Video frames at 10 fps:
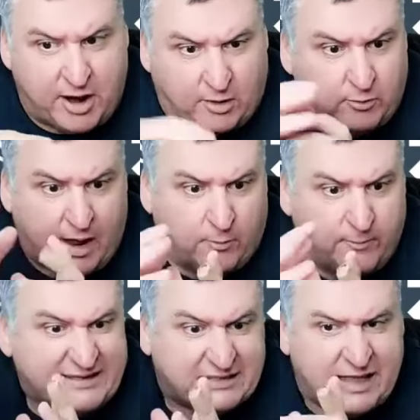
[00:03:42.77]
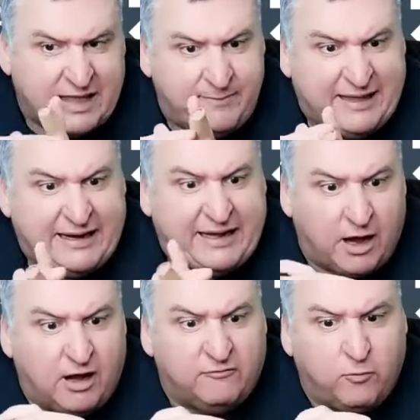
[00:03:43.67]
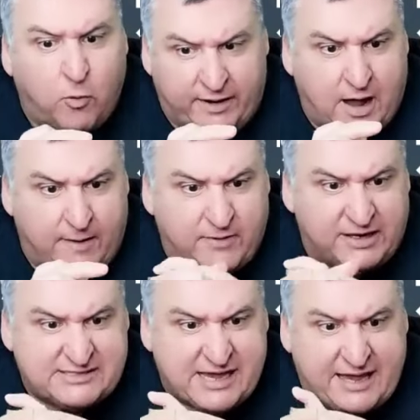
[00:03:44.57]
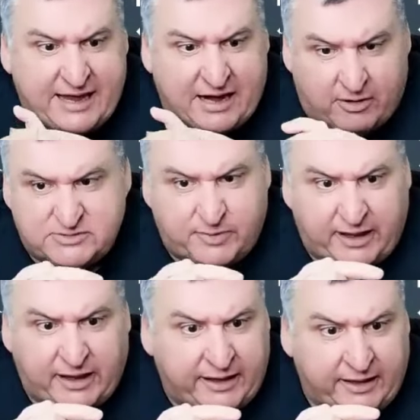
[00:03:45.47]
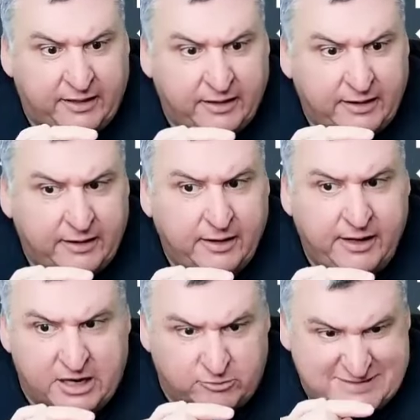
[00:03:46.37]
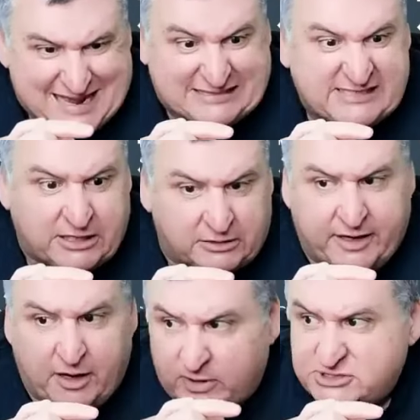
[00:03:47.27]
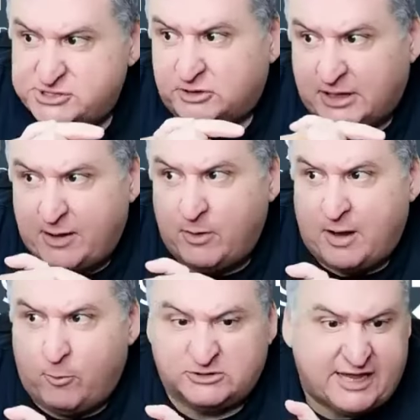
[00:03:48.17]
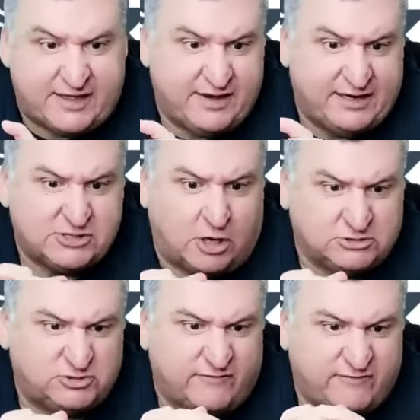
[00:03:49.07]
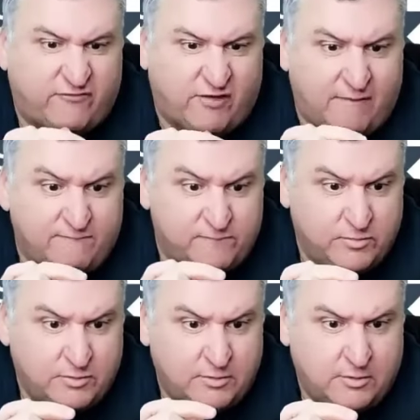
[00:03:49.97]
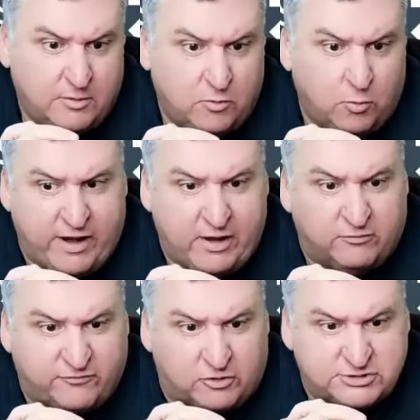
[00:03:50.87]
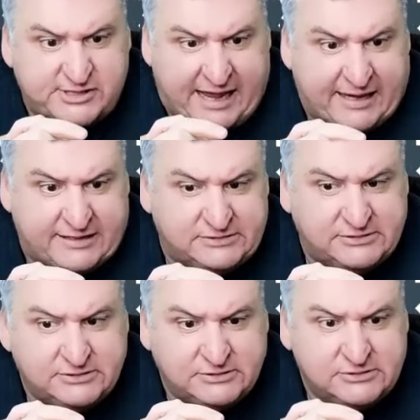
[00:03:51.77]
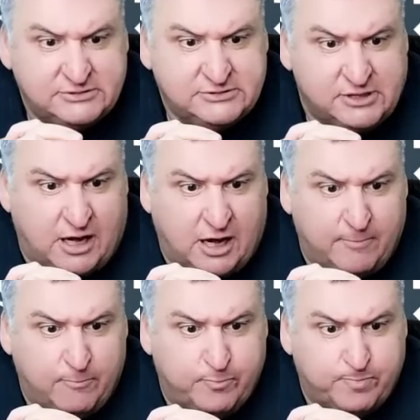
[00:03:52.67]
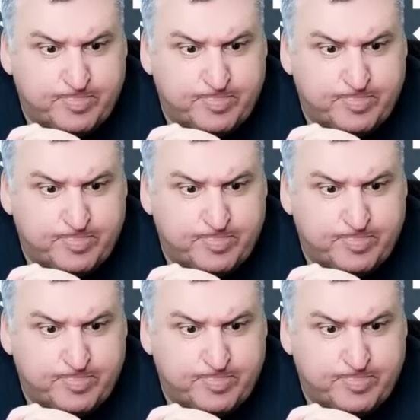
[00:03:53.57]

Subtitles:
I don't mean to claim any of what I'm going to say here as being, necessarily original. I will say that it's all driven from real firsthand in